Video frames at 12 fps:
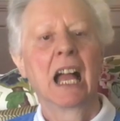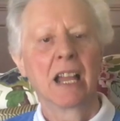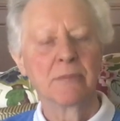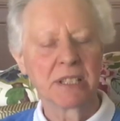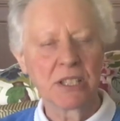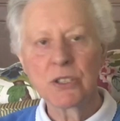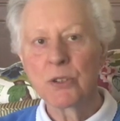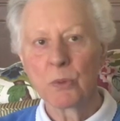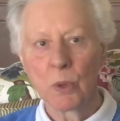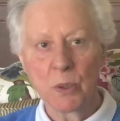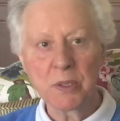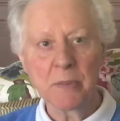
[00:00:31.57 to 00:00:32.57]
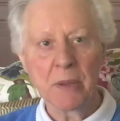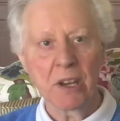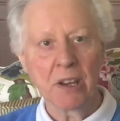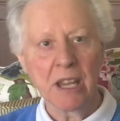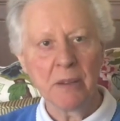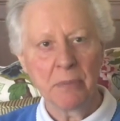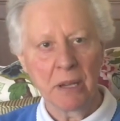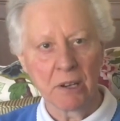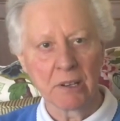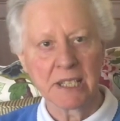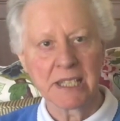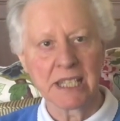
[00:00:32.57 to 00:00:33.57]
I'm Sister Rosemary
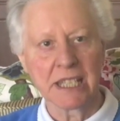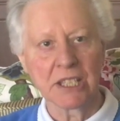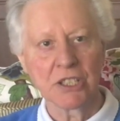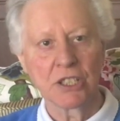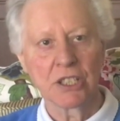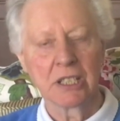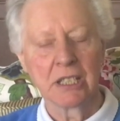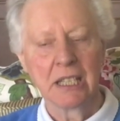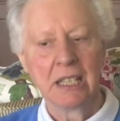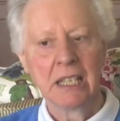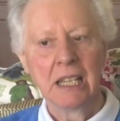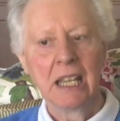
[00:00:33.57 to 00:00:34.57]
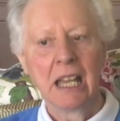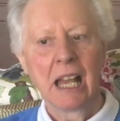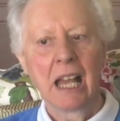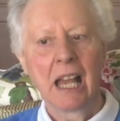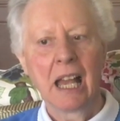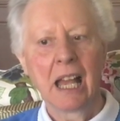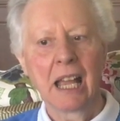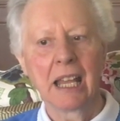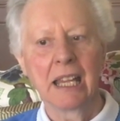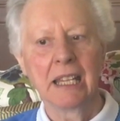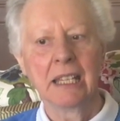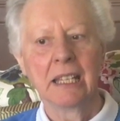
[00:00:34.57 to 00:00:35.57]
Perisic.
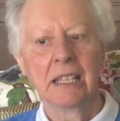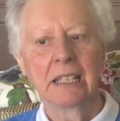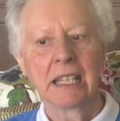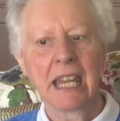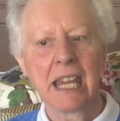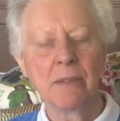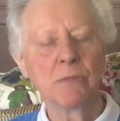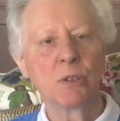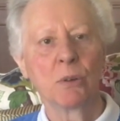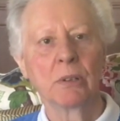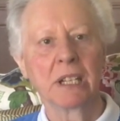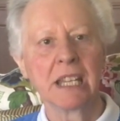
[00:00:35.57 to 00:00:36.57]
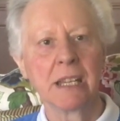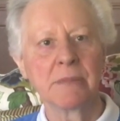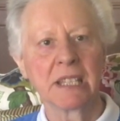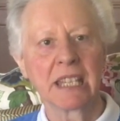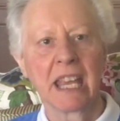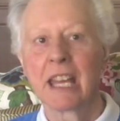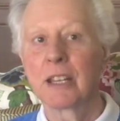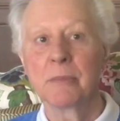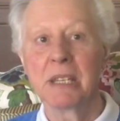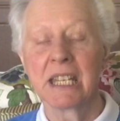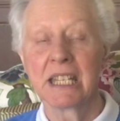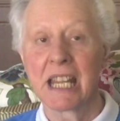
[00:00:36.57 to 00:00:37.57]
I came to Holy Names
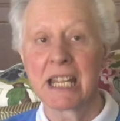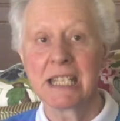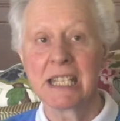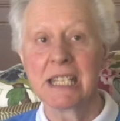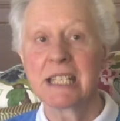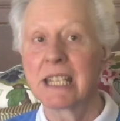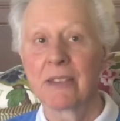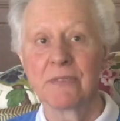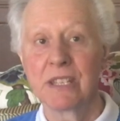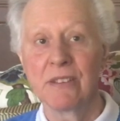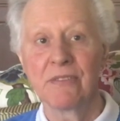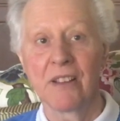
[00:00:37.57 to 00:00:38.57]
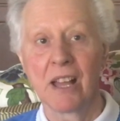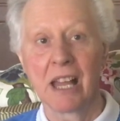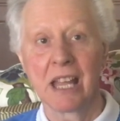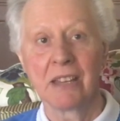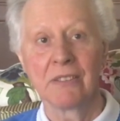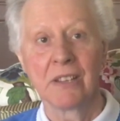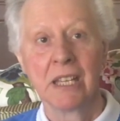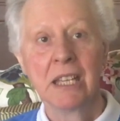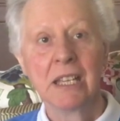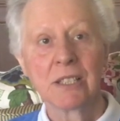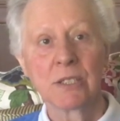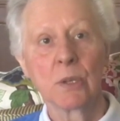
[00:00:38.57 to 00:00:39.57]
Academy in 1975
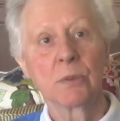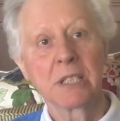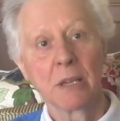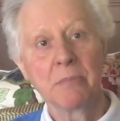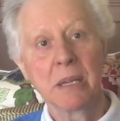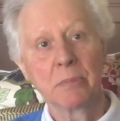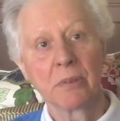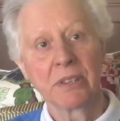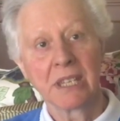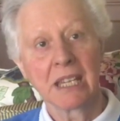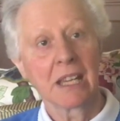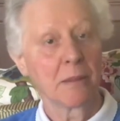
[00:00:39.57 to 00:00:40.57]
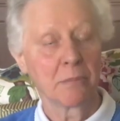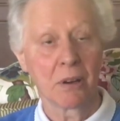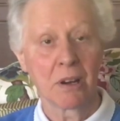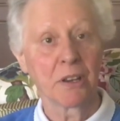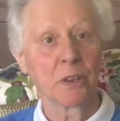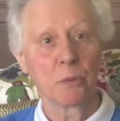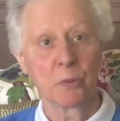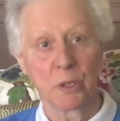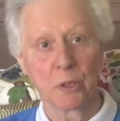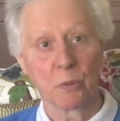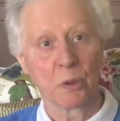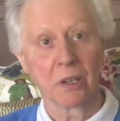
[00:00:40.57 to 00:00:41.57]
so some people think I'm part of the
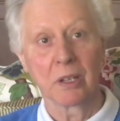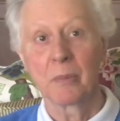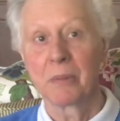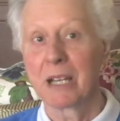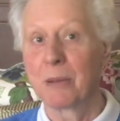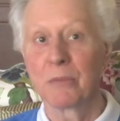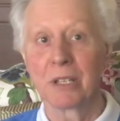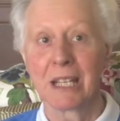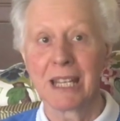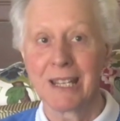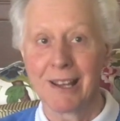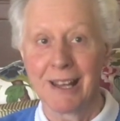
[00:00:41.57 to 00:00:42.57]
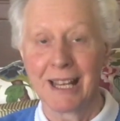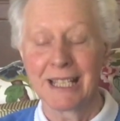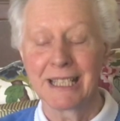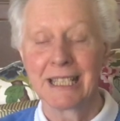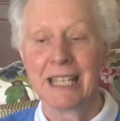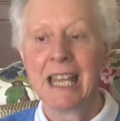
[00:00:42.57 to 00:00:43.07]
woodwork, but I'm really not.